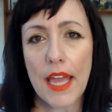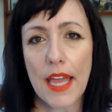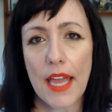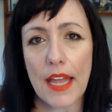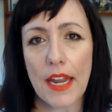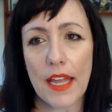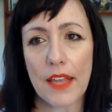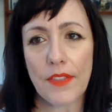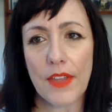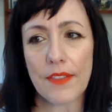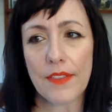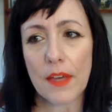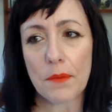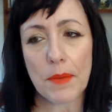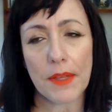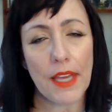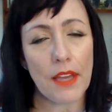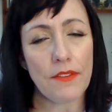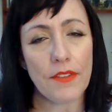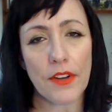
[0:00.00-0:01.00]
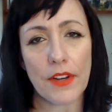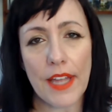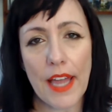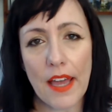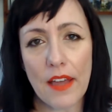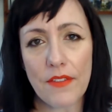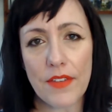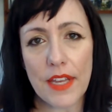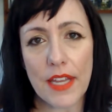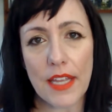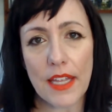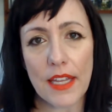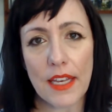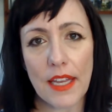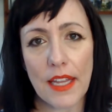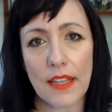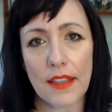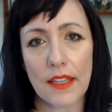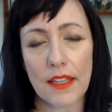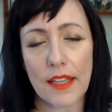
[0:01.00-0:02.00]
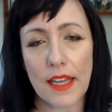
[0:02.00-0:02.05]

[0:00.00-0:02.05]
And I think that became very evident in the